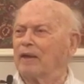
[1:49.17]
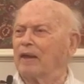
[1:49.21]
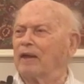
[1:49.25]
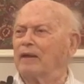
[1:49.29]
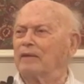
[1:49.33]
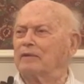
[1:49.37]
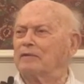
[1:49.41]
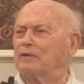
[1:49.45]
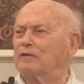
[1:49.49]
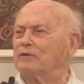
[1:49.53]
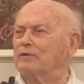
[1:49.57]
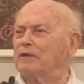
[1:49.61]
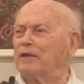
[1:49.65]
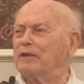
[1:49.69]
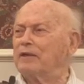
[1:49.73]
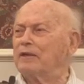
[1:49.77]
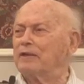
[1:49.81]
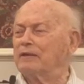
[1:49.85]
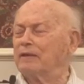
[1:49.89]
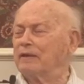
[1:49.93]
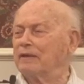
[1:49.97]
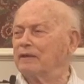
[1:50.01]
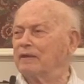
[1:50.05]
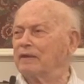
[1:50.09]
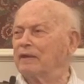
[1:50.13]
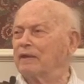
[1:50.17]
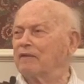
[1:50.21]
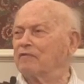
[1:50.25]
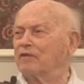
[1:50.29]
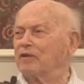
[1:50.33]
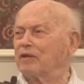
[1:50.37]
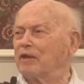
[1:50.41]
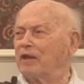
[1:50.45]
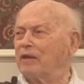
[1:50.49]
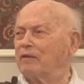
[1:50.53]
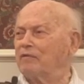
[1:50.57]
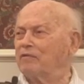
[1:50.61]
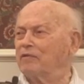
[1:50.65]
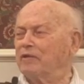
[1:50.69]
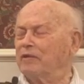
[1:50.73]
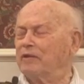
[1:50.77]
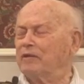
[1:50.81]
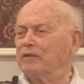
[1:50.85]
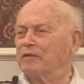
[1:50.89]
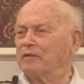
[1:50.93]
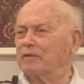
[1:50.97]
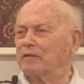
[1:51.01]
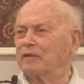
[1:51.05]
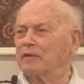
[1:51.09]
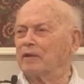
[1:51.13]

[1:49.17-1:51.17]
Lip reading: Korea didn't have a navy.